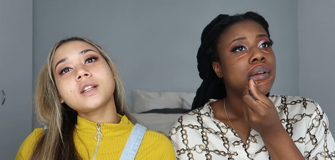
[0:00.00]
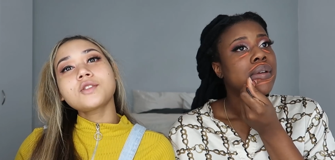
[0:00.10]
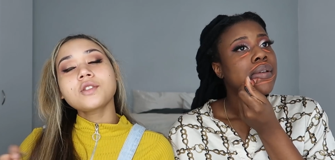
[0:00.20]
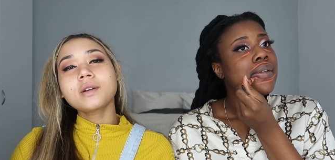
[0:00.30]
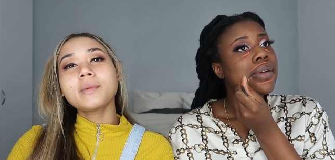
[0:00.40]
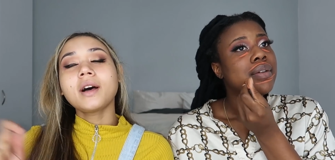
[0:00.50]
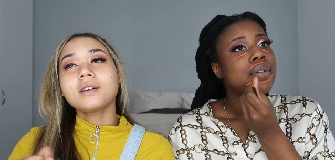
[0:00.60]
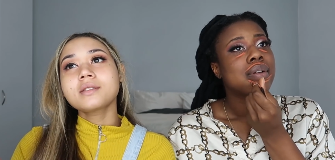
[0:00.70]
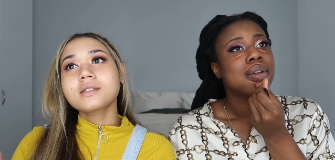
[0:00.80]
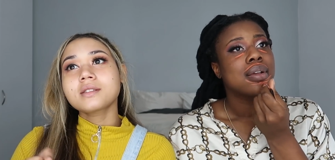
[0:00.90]
Speaker 1: let's talk
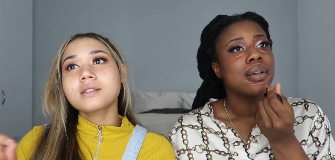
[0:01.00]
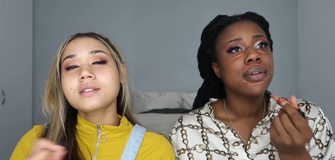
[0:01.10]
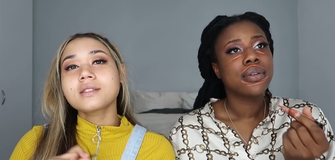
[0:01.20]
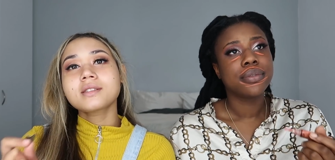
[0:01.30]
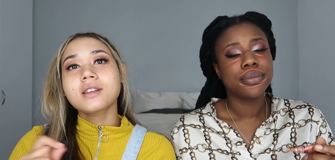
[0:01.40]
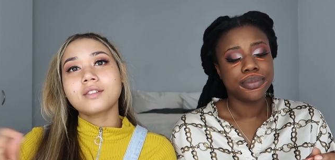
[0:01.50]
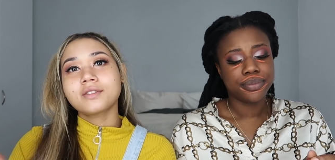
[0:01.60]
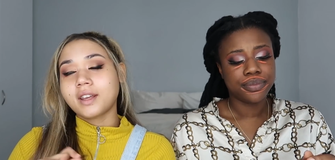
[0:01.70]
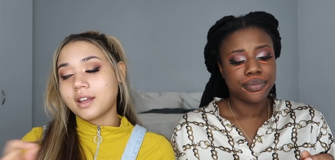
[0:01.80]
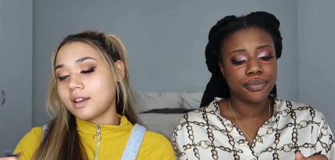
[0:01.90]
about
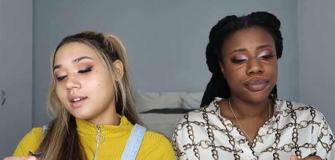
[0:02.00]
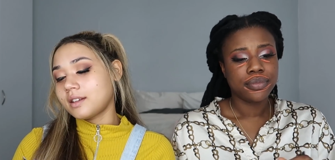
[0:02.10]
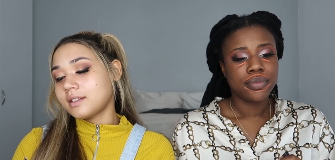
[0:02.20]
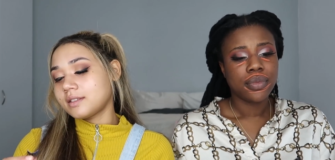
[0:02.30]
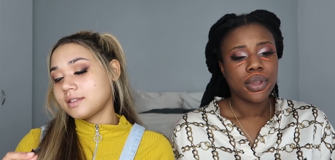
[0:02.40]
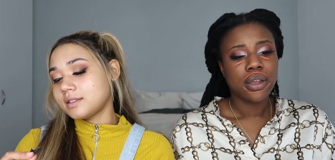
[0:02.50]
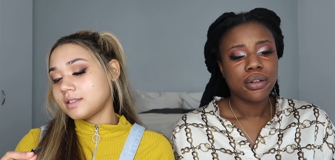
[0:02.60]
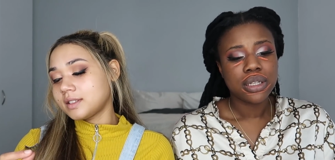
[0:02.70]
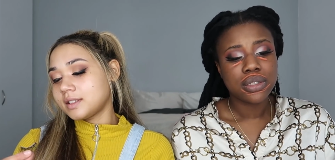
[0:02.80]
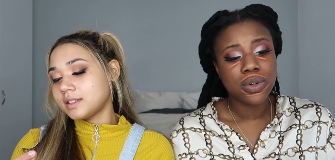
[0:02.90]
self-care
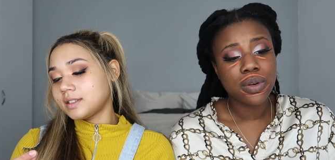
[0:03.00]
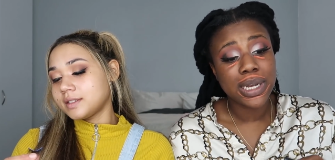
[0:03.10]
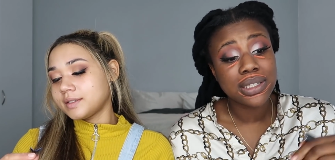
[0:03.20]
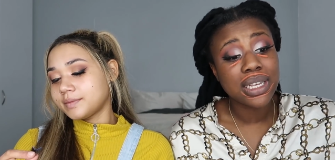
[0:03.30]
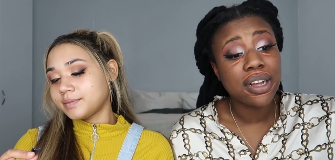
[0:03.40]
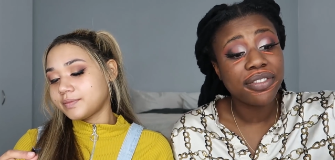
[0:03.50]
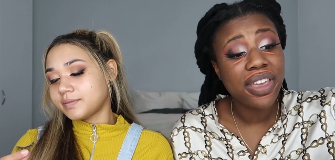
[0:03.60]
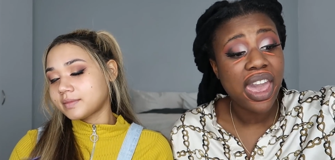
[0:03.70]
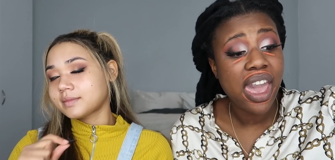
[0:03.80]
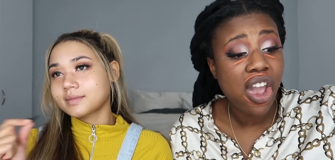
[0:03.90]
Speaker 2: let's talk about
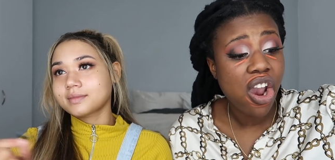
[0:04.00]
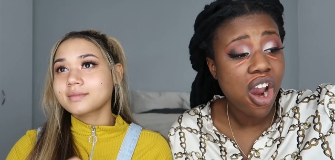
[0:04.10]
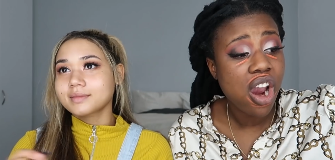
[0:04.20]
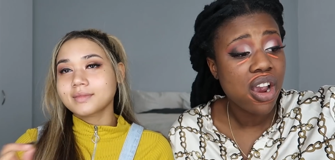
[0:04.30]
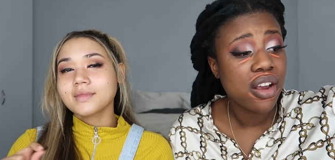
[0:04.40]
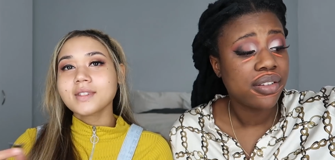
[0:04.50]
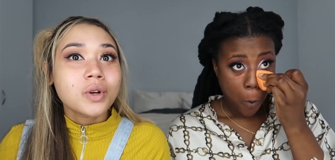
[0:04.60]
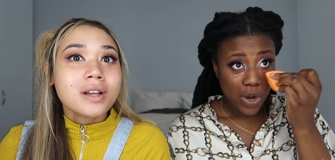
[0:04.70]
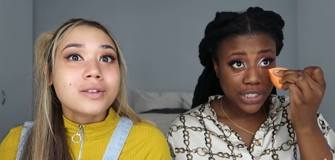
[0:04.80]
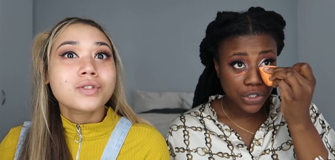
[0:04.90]
self-care
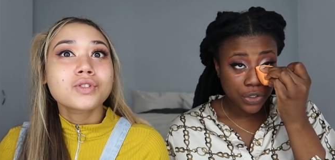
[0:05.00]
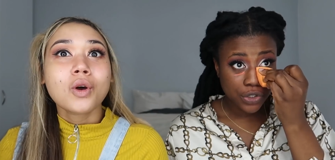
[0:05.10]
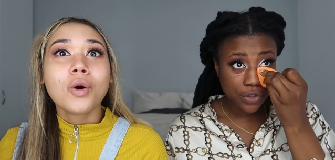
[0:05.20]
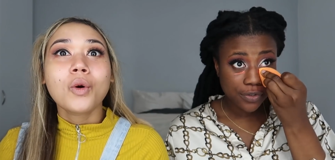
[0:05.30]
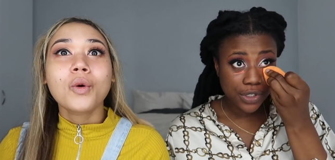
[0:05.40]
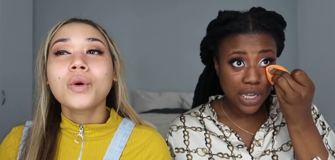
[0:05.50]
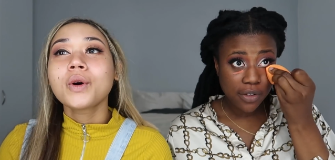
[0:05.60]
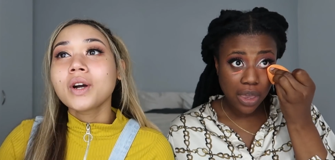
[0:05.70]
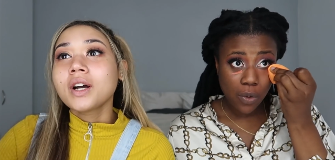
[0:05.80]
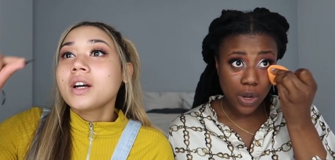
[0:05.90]
what do you so, do for
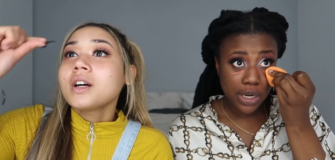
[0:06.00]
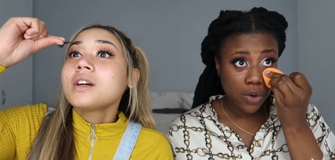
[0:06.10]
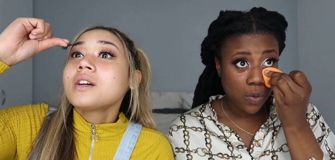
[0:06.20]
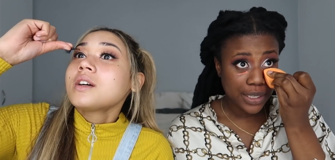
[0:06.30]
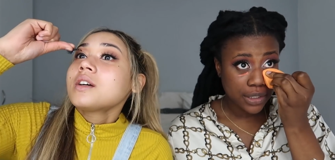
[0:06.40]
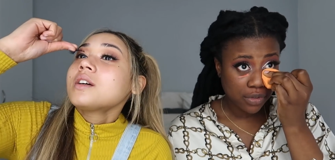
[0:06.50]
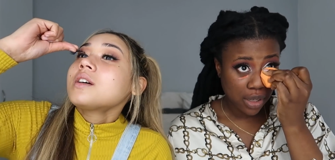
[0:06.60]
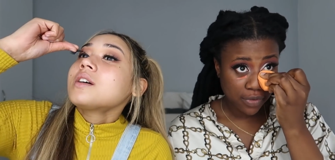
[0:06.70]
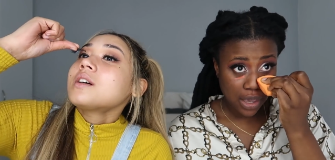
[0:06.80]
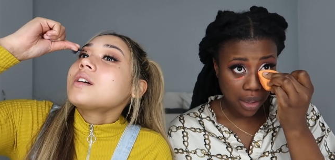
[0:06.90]
self-care? What are your ways of
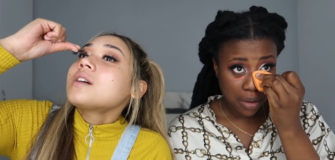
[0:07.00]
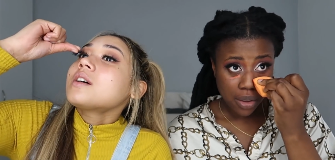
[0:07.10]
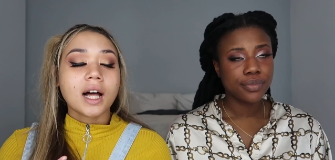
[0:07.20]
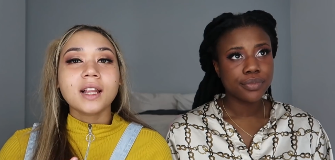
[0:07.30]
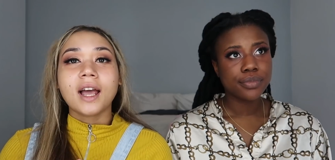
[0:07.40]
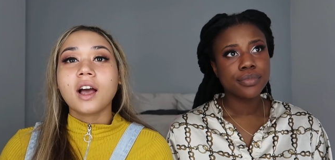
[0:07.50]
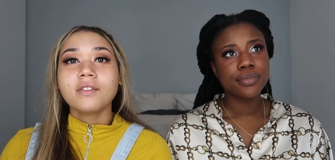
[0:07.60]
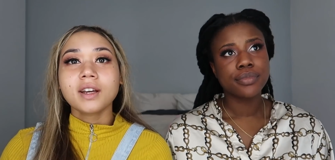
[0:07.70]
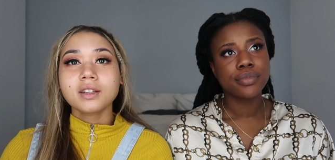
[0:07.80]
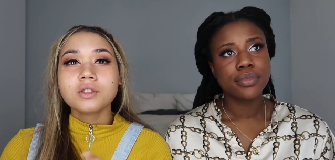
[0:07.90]
self-care?
Speaker 1: I'll
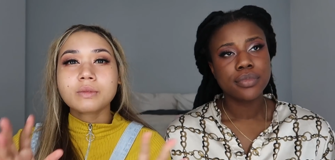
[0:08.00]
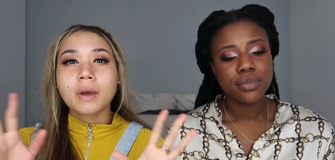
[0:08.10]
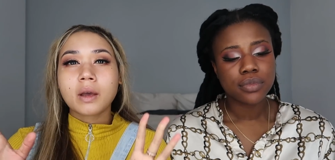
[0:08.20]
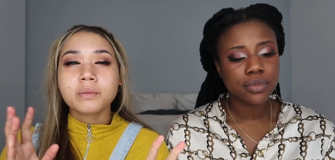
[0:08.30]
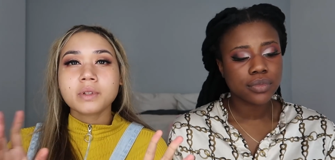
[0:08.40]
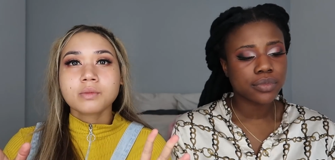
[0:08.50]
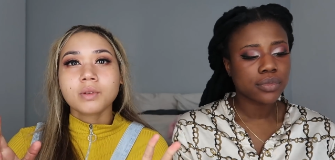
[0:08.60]
have like those pamper